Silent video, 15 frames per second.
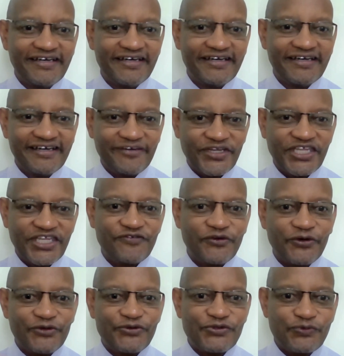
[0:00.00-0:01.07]
whether you've gone
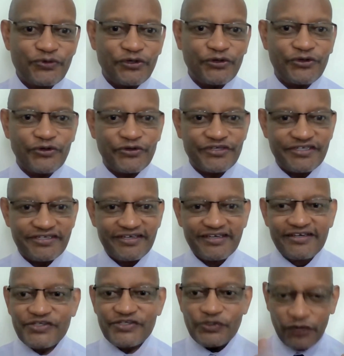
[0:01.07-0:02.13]
to school or not.
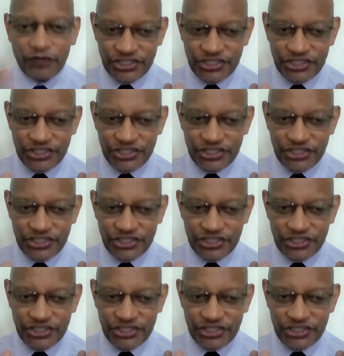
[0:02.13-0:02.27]
So